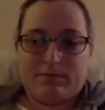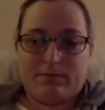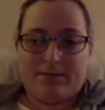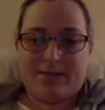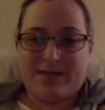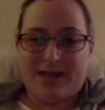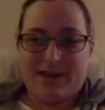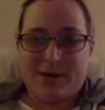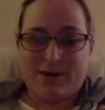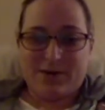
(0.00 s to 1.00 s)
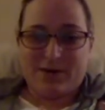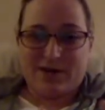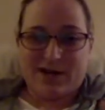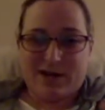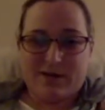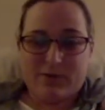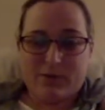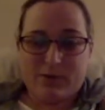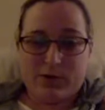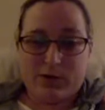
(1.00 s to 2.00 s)
Because anybody who's not comfortable
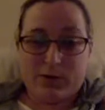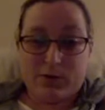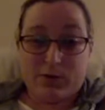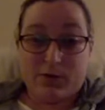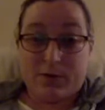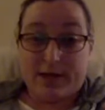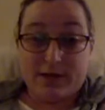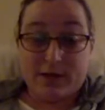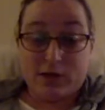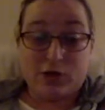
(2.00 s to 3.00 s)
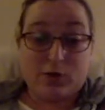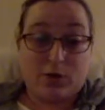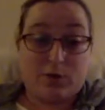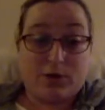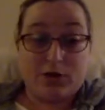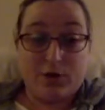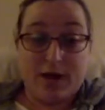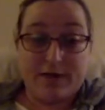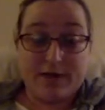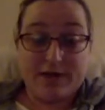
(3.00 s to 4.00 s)
with you or your message or what you
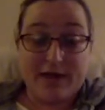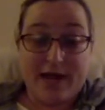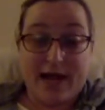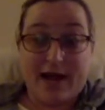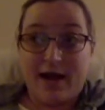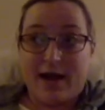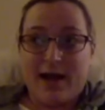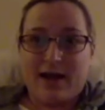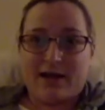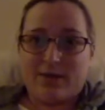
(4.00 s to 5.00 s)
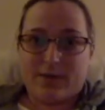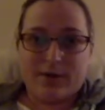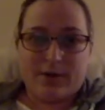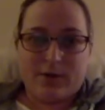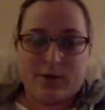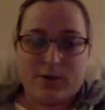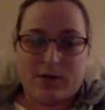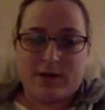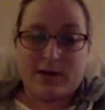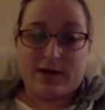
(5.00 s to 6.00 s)
have to say, it's really their
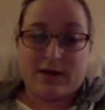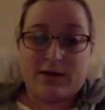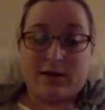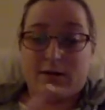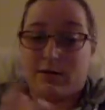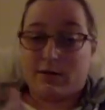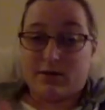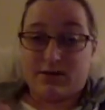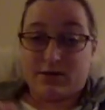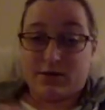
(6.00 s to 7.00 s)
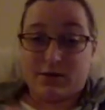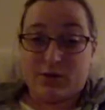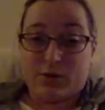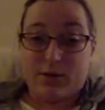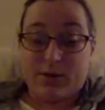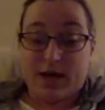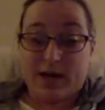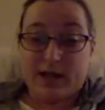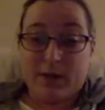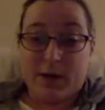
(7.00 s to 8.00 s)
loss, and they'll scroll on by.
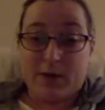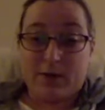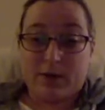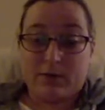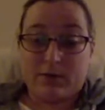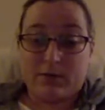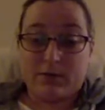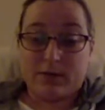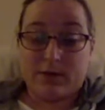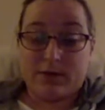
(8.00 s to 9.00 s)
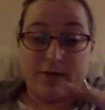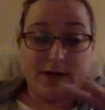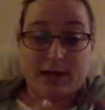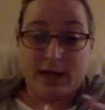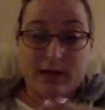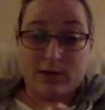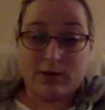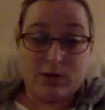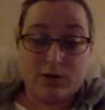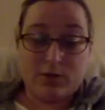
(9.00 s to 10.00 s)
So I wouldn't really fixate
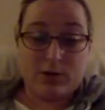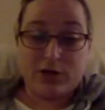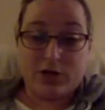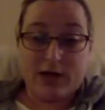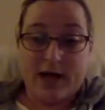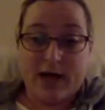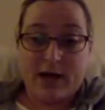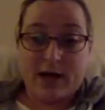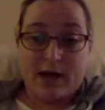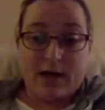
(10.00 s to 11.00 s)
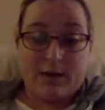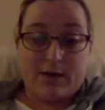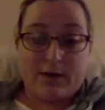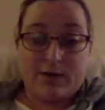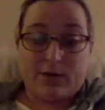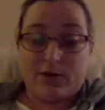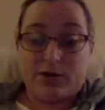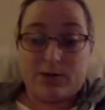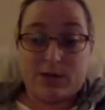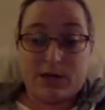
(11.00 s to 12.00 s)
too much on that. I mean, literally
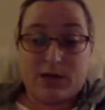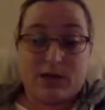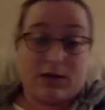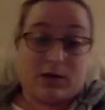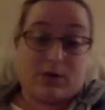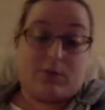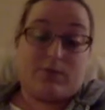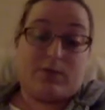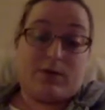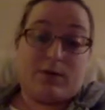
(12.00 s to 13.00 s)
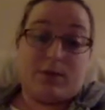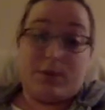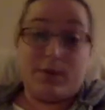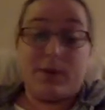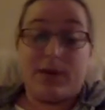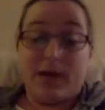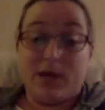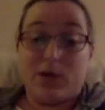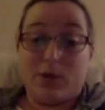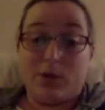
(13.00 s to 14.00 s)
just be you. People are in
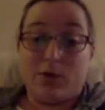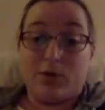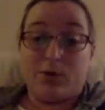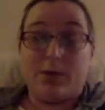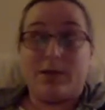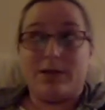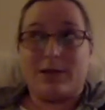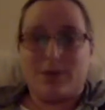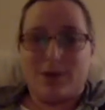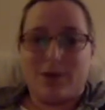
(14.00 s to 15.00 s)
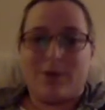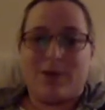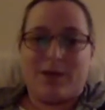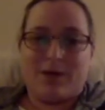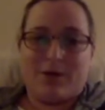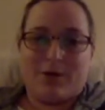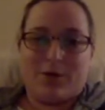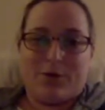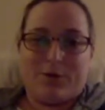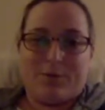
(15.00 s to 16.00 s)
your group because they want to be in your group.